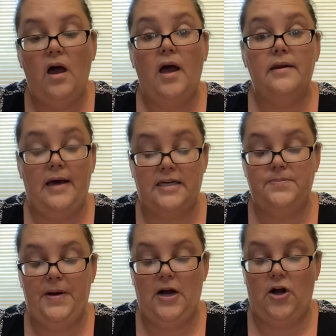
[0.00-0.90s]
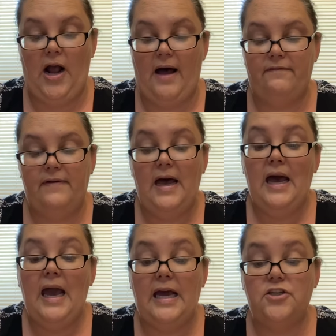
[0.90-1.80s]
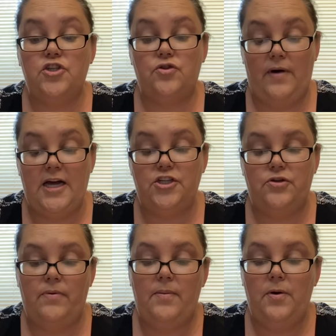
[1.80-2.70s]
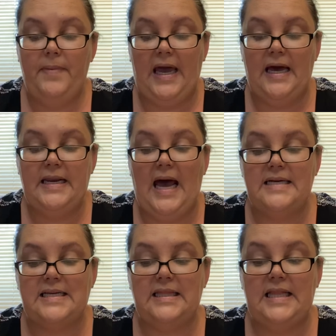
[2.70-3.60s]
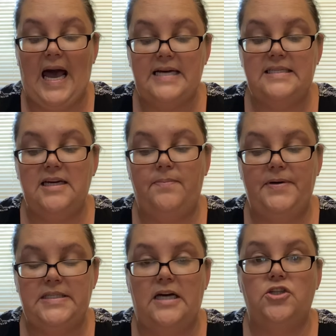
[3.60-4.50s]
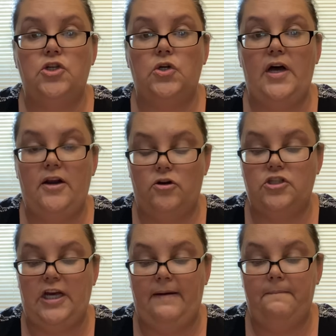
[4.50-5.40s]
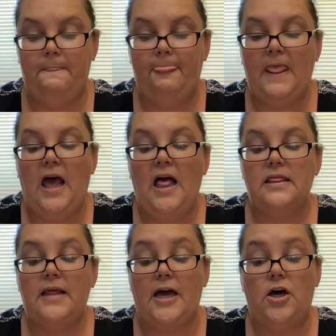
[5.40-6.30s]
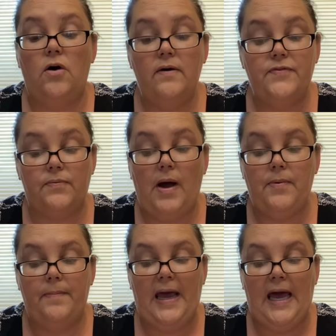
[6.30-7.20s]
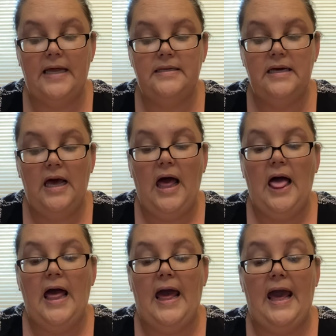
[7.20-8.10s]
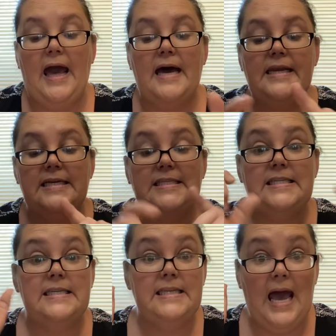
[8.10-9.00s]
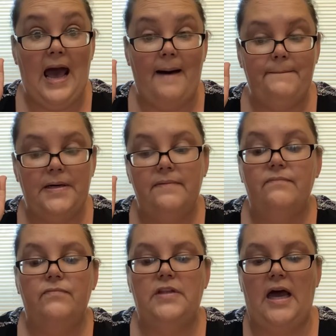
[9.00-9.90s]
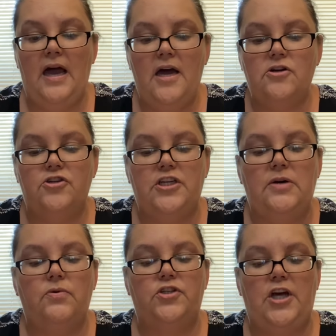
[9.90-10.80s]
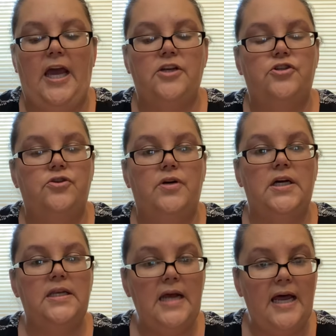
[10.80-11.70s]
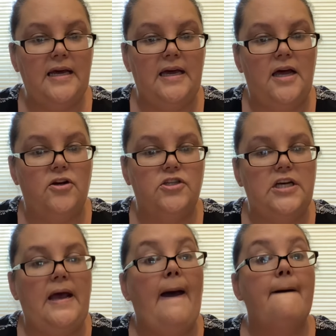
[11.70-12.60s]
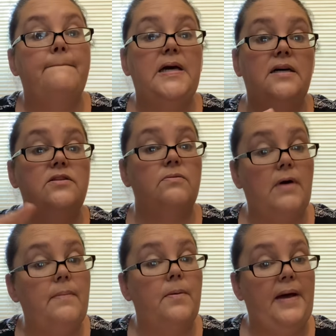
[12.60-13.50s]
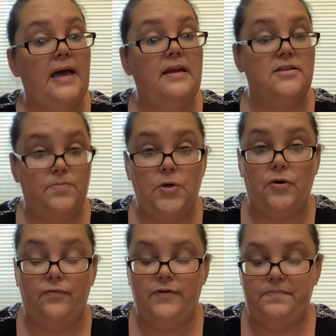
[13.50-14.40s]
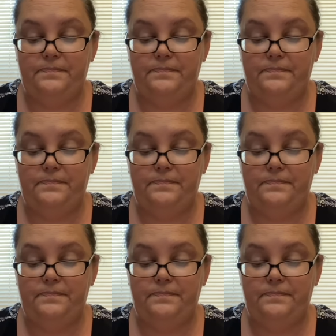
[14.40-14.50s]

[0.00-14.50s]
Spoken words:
Next paragraph. A stretched rubber band has elastic potential energy. Let go of the rubber band and snap, the energy will change to kinetic energy because the rubber band has moved.